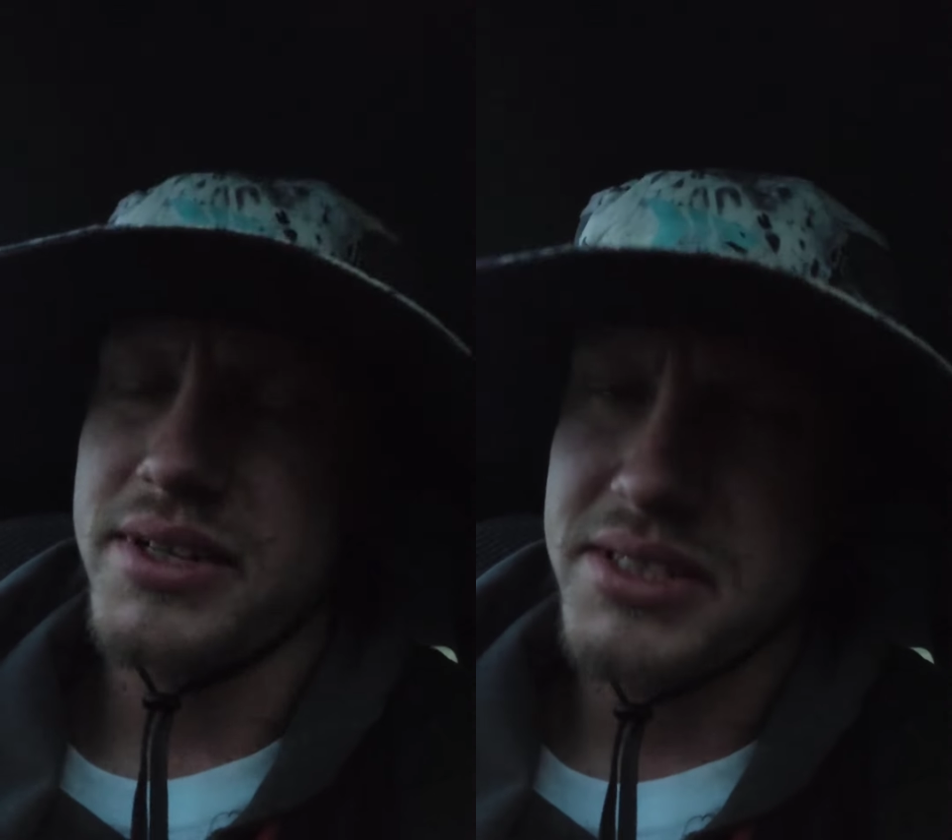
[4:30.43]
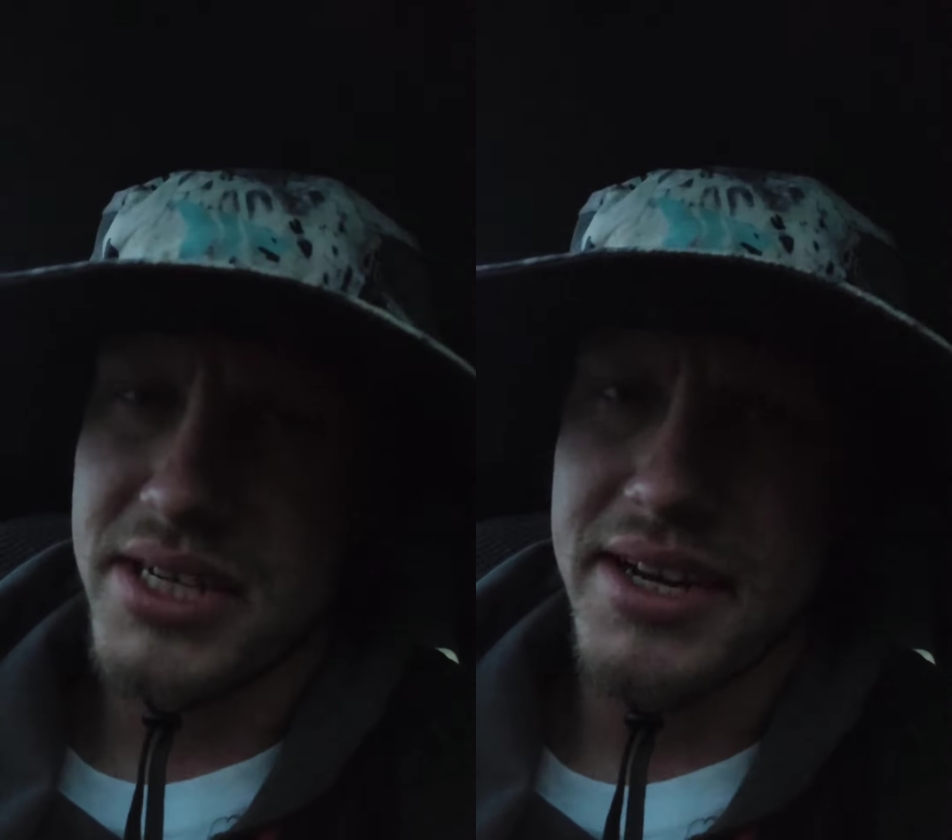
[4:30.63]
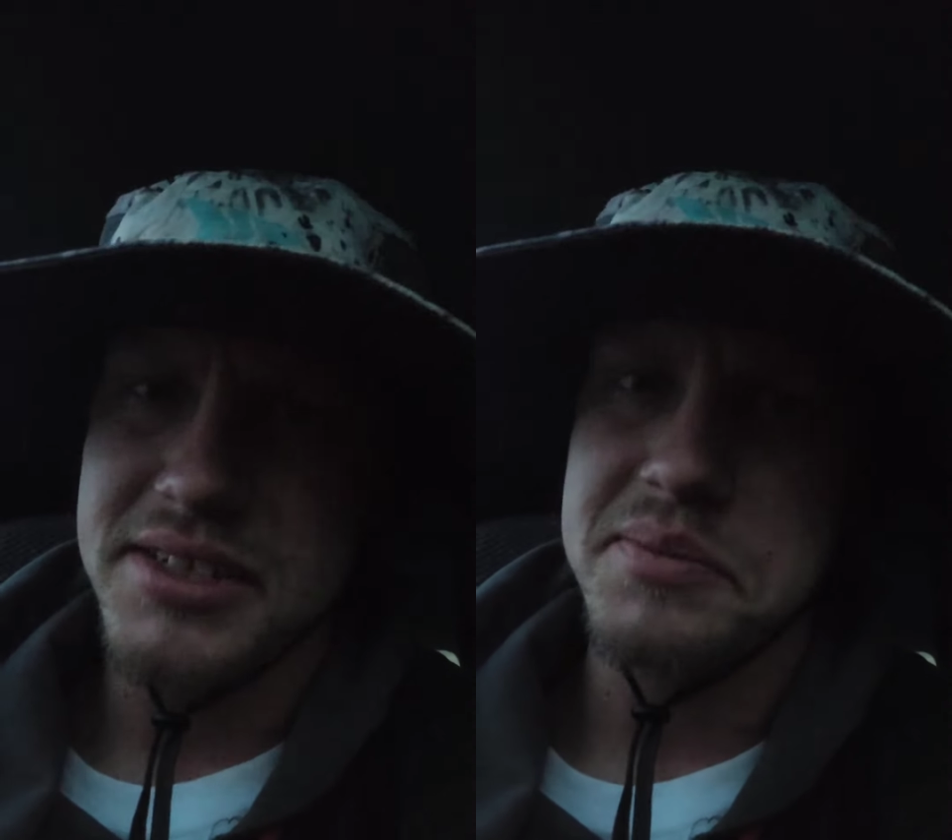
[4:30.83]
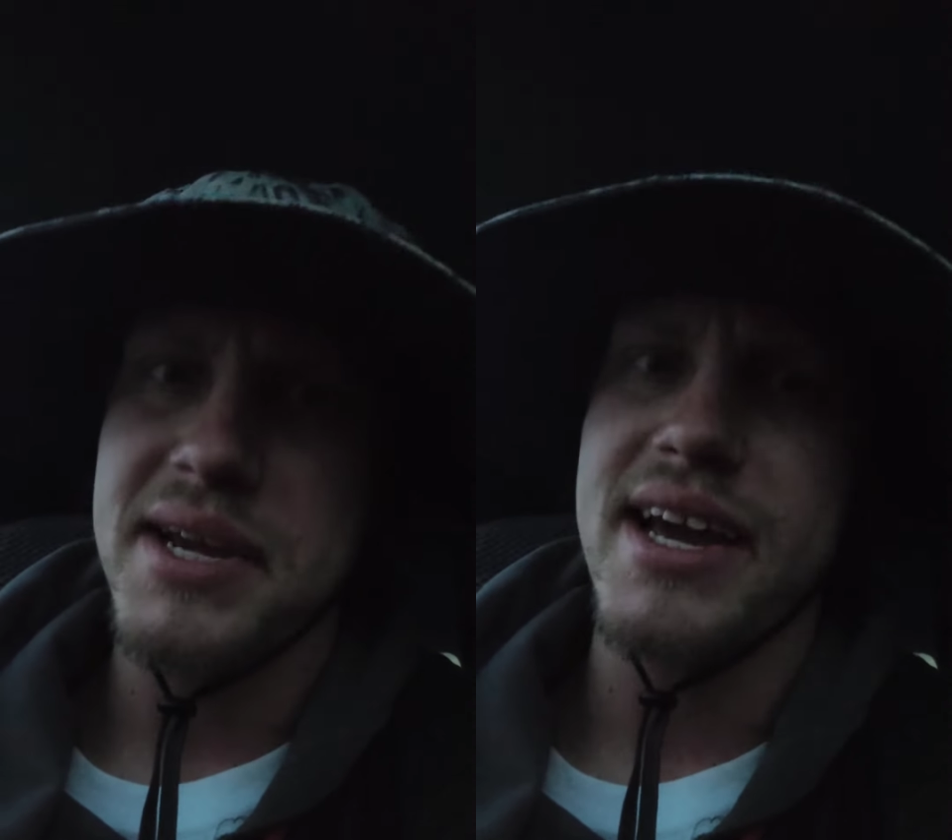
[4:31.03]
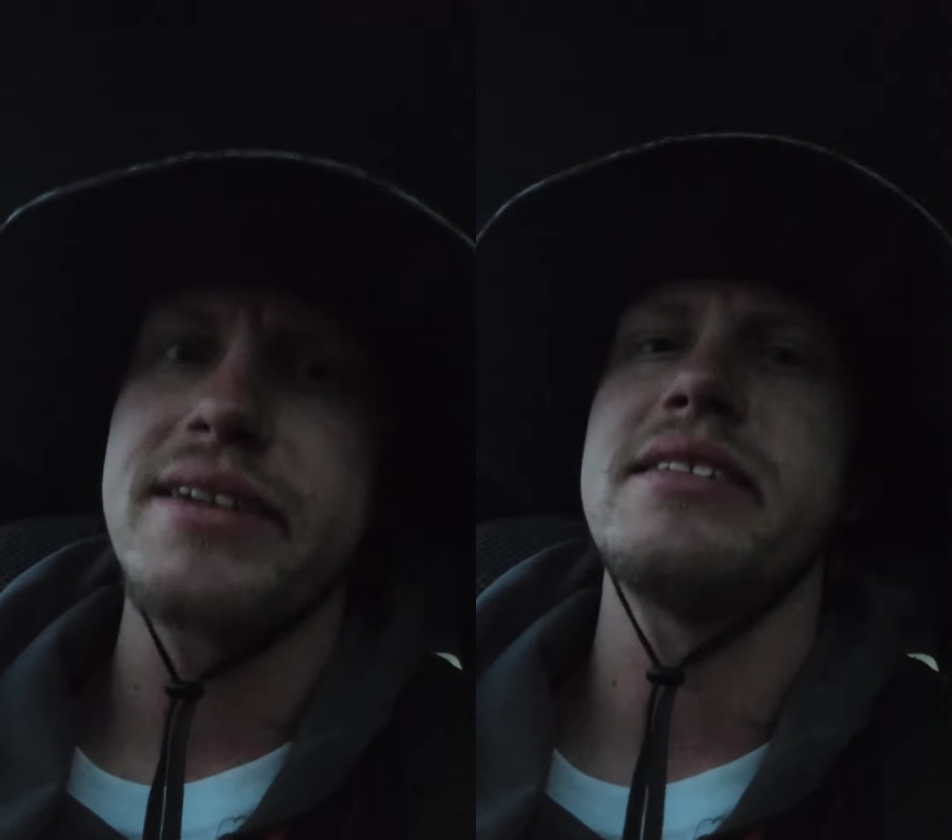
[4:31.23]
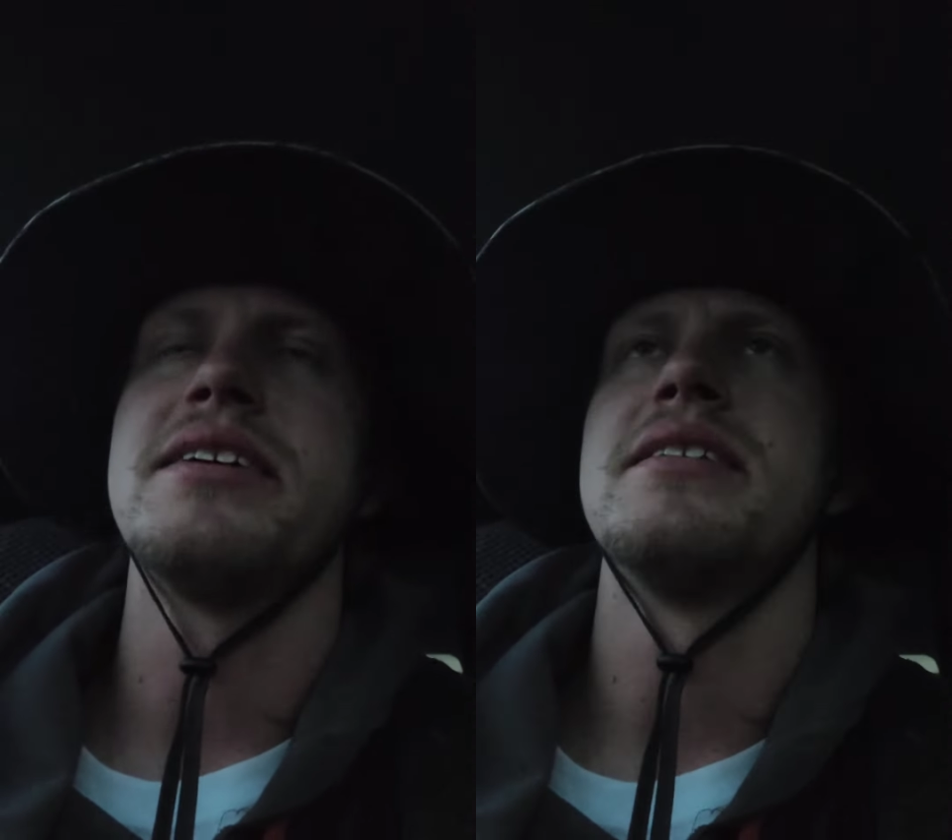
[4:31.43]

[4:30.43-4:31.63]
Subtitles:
to change badly